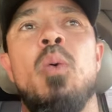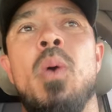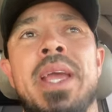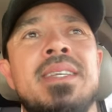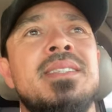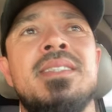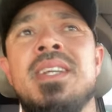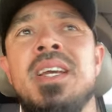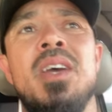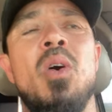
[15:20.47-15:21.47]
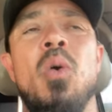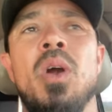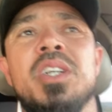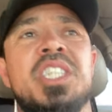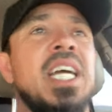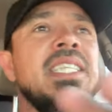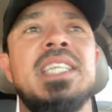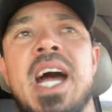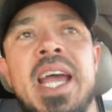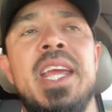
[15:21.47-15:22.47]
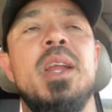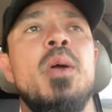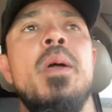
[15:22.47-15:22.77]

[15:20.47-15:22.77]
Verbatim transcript: waist or chest height,